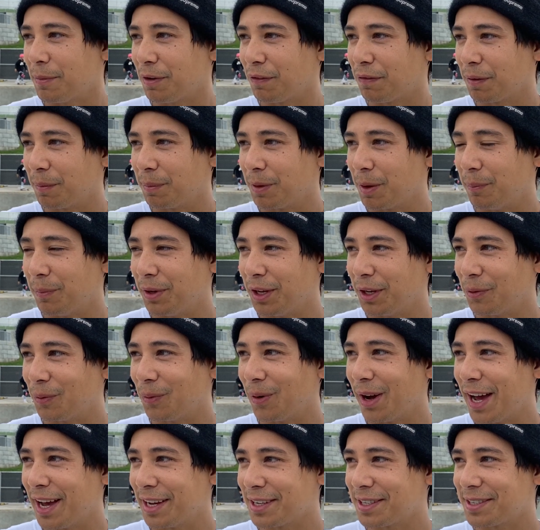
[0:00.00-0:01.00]
from the
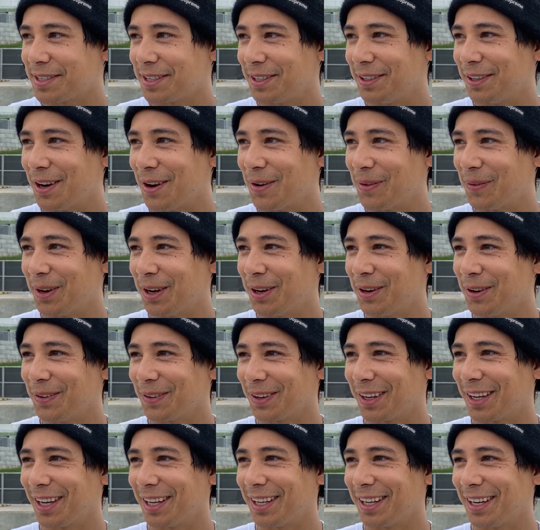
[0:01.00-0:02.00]
Midwest, you know, we
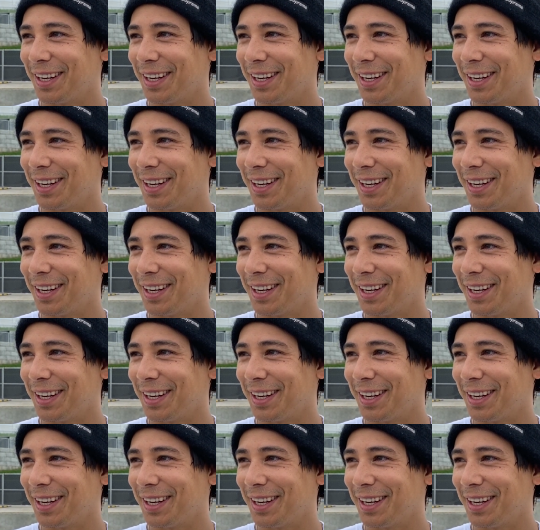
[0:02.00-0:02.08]
don't get